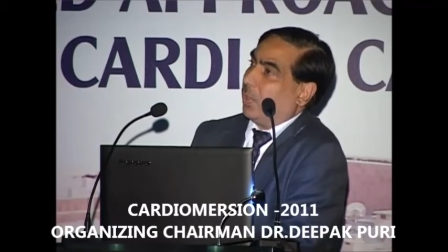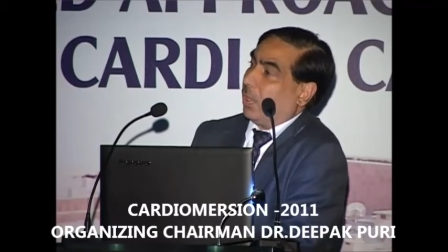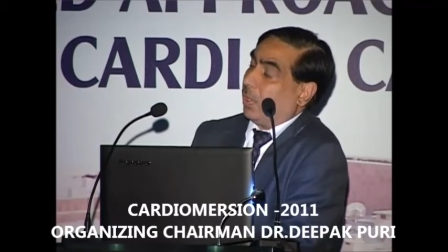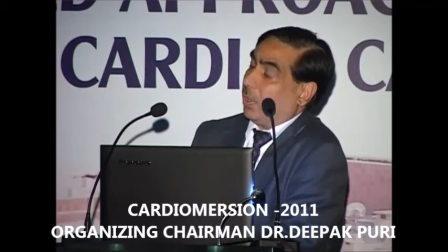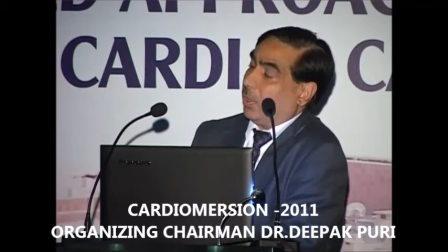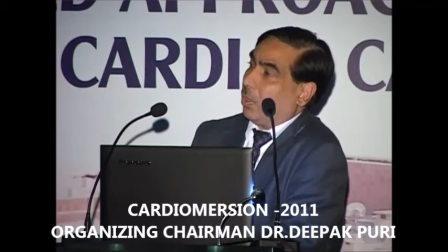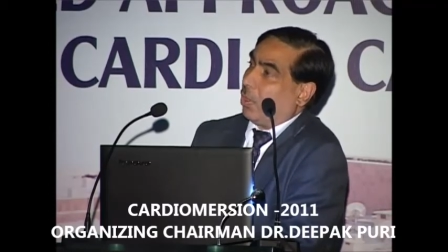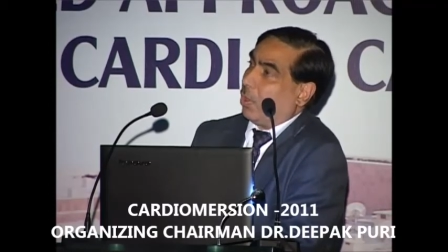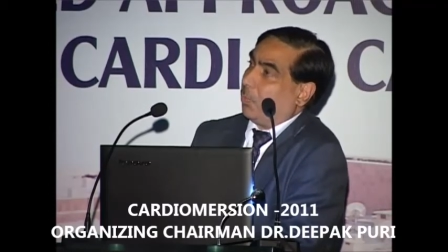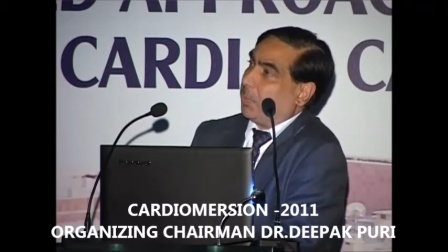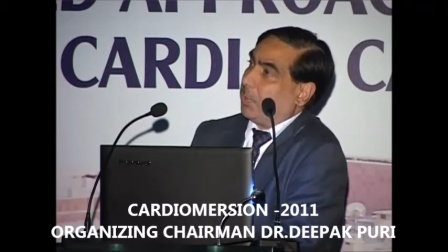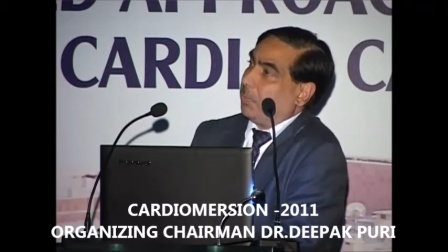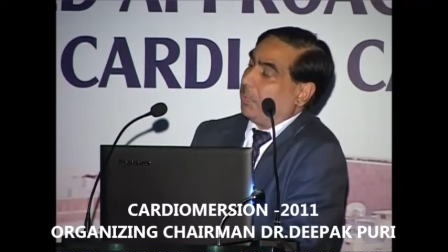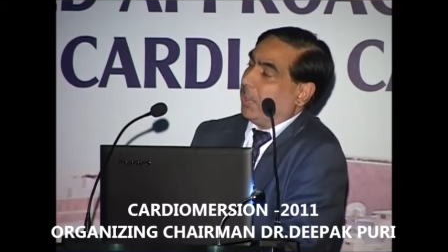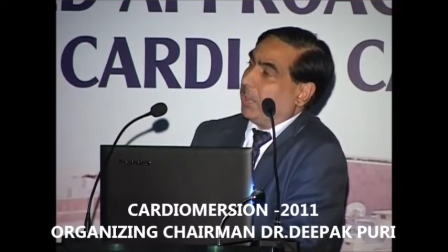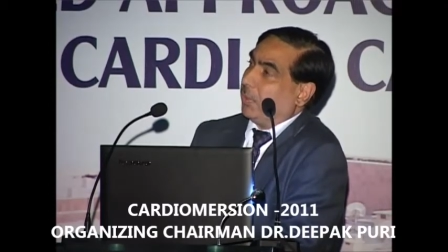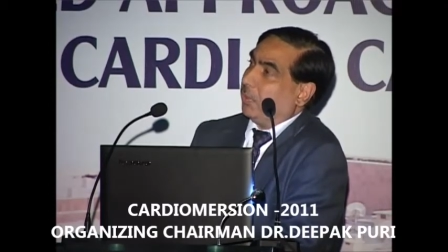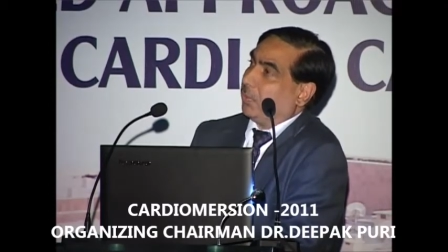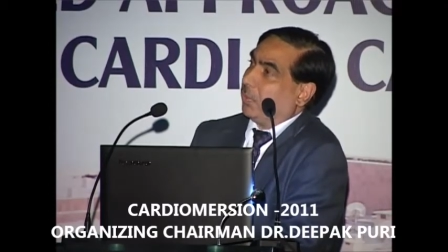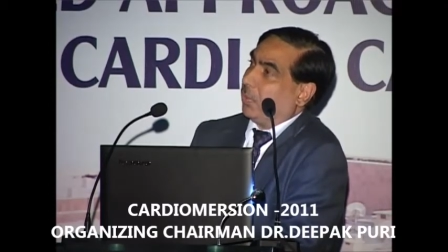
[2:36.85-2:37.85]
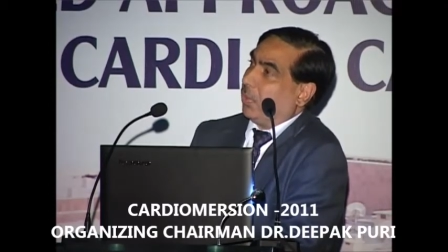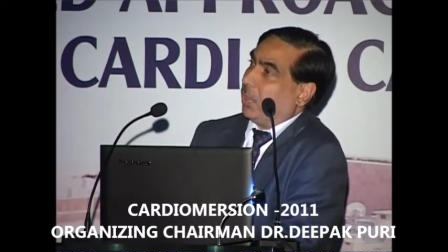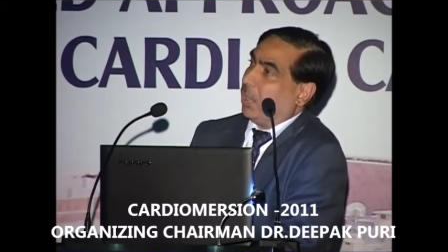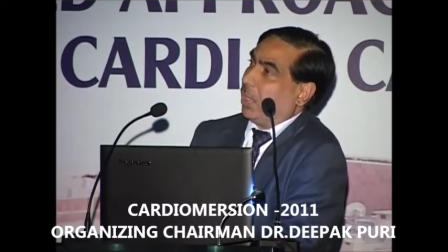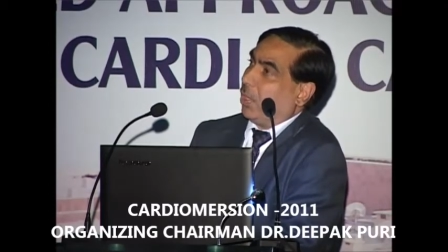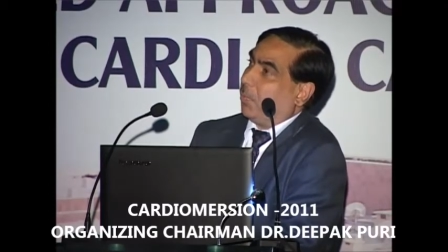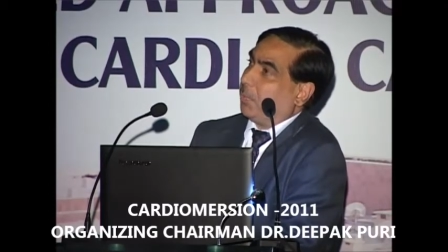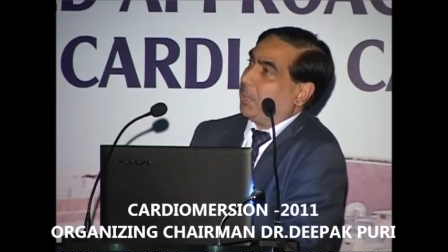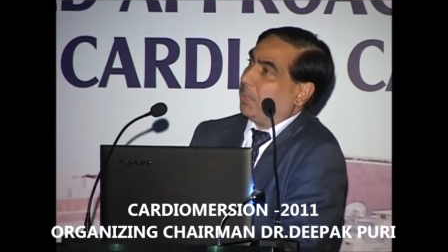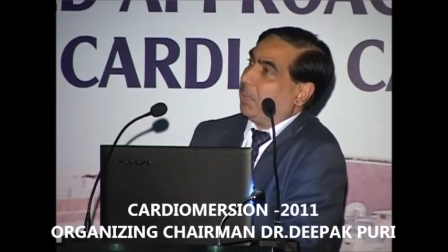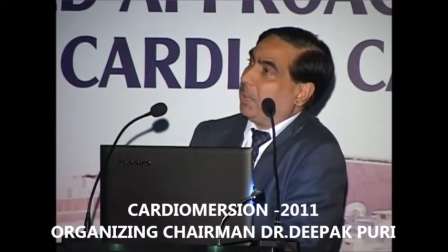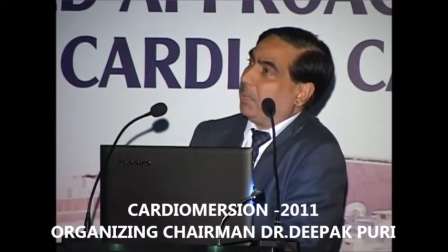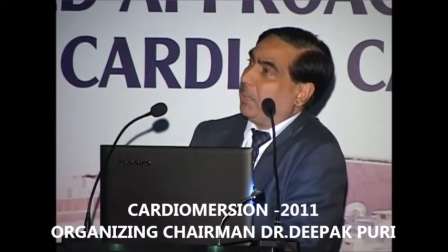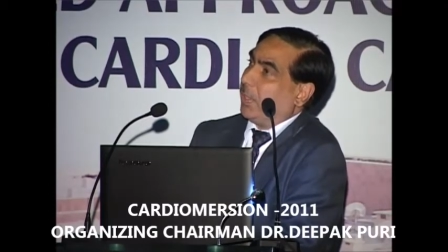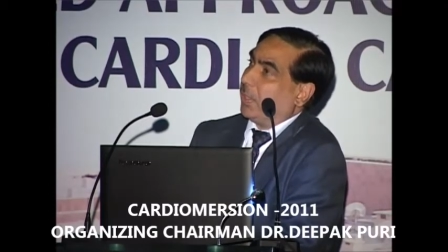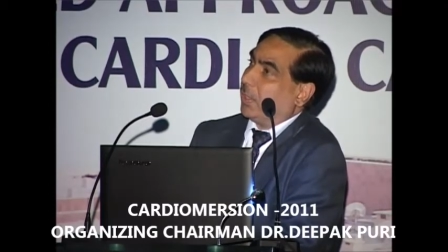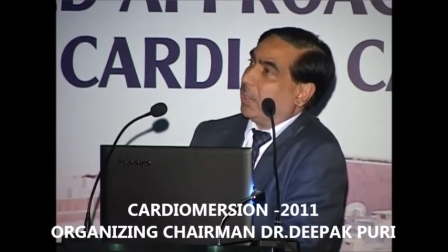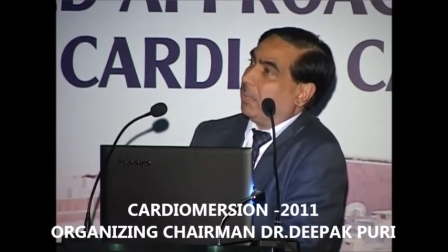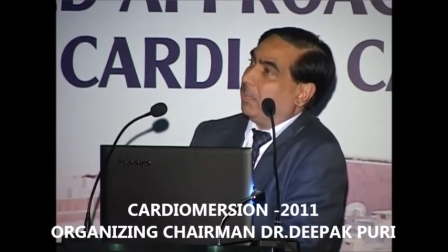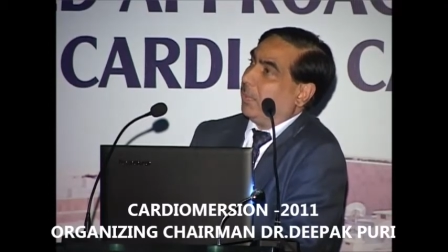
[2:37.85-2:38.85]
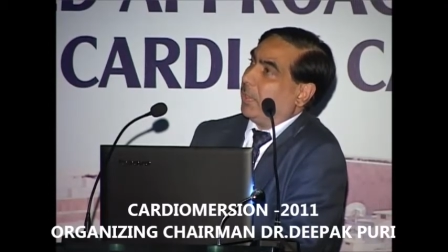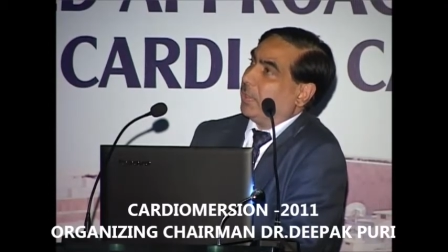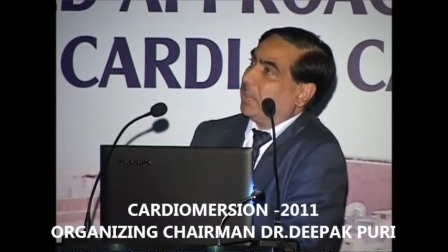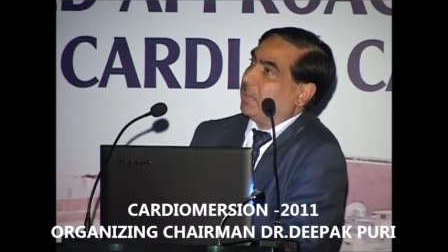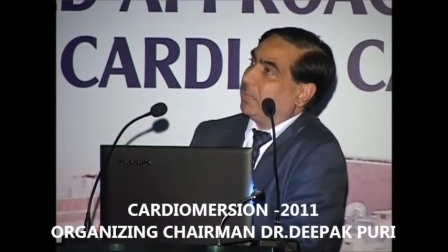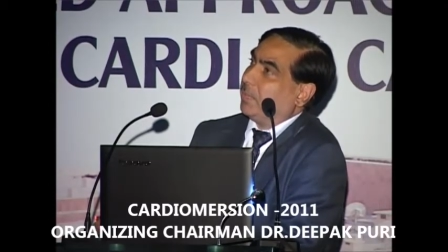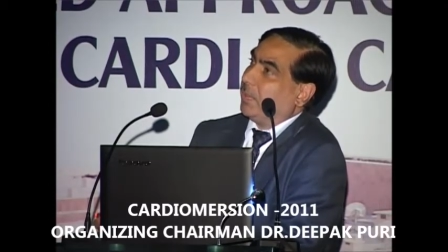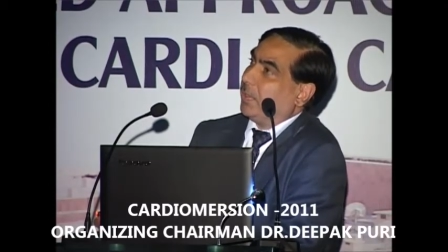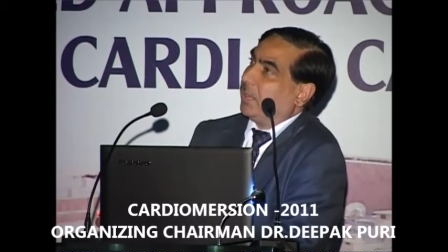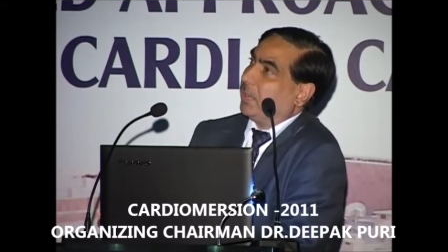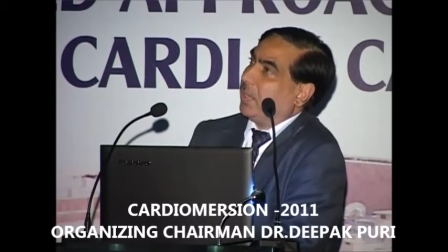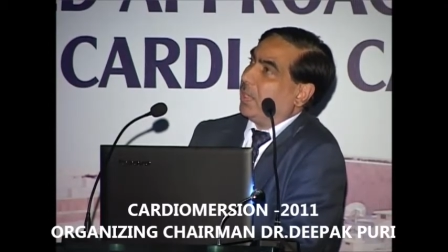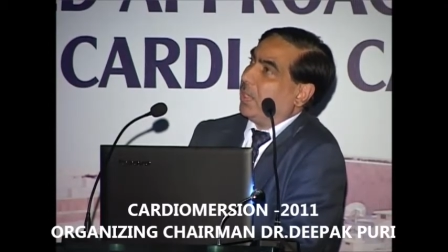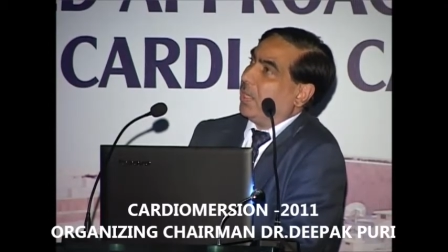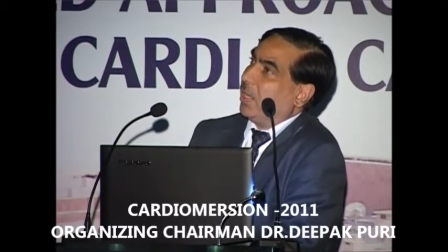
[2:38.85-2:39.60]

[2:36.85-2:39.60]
are on an optimally medical management,